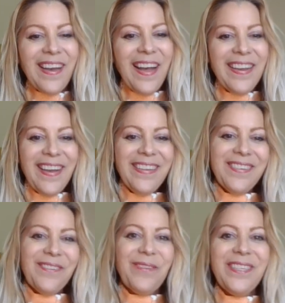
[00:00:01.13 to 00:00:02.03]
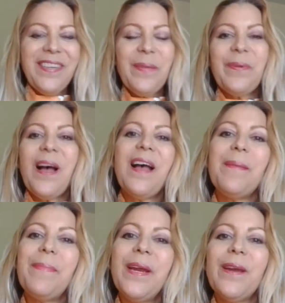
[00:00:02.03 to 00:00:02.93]
Hi guys, what's up?
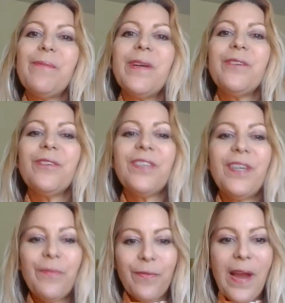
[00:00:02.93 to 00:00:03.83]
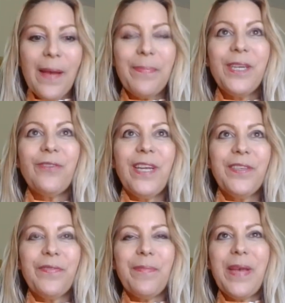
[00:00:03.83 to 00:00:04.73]
I'm Mary Richardson, Rapid
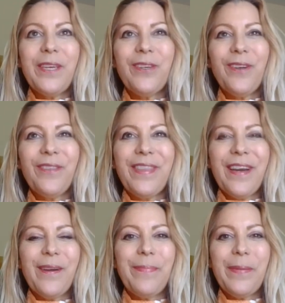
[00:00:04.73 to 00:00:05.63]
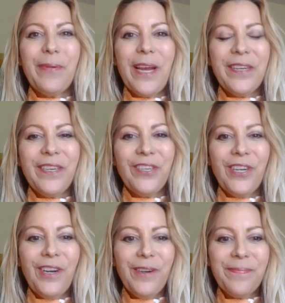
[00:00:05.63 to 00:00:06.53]
Transformational Therapy
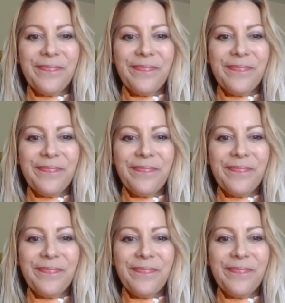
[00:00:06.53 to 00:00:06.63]
Practitioner.